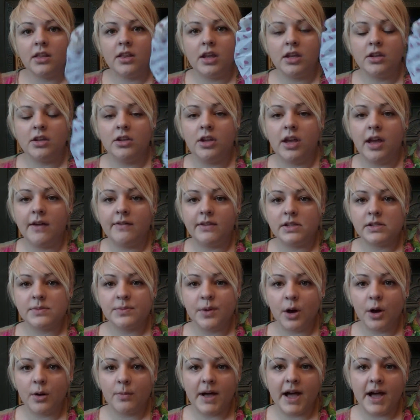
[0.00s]
and then you have a
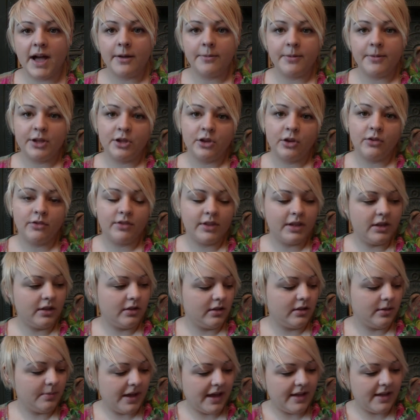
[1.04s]
small bag but you don't think you're
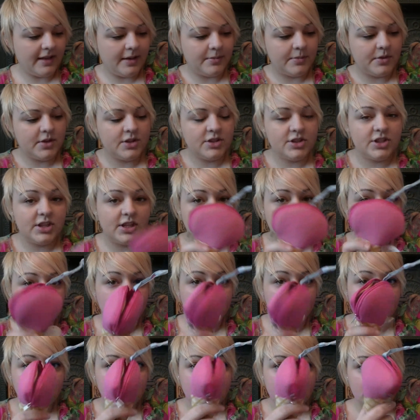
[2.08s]
going to buy that much, you can
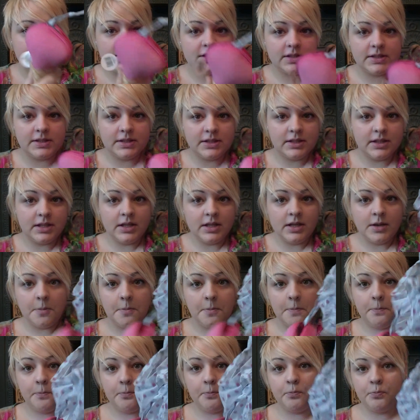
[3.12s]
just
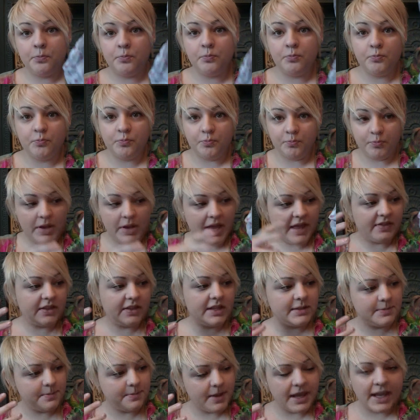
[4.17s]
get
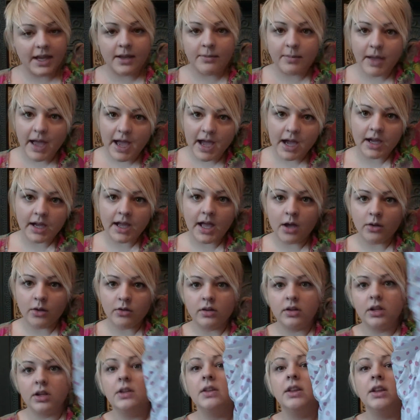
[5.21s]
this big bag out of
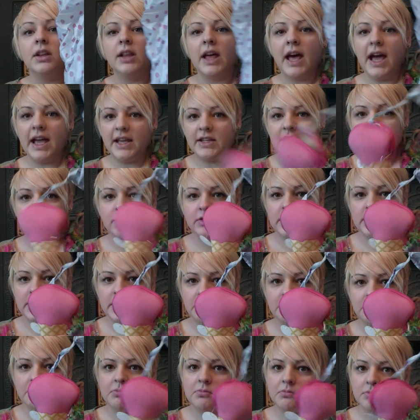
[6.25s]
the little ice
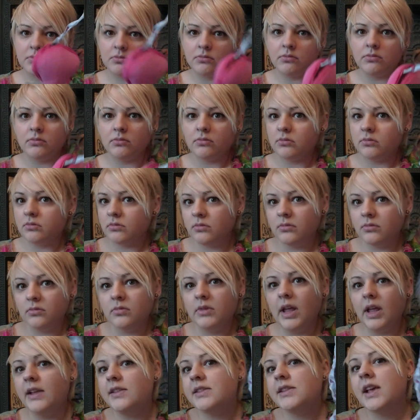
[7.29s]
cream.
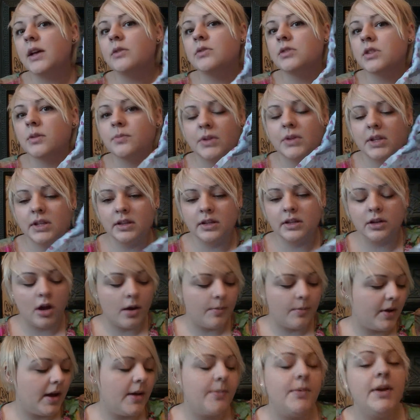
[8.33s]
That sounds completely
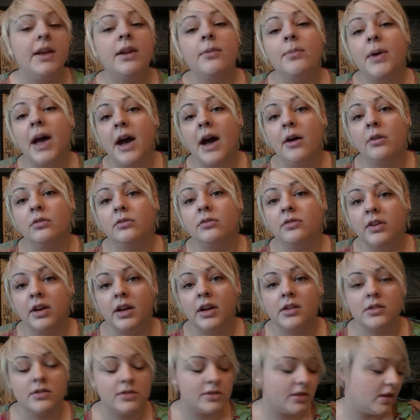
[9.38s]
normal. I paid £1 for
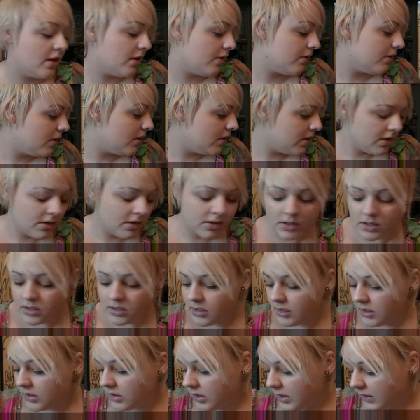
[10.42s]
it, so
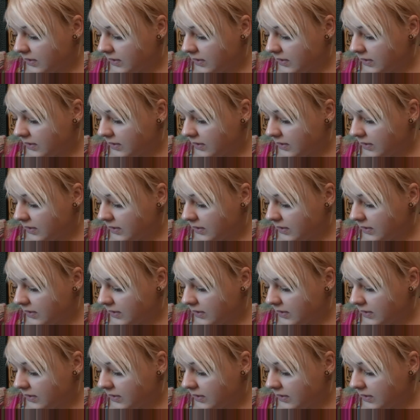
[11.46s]
I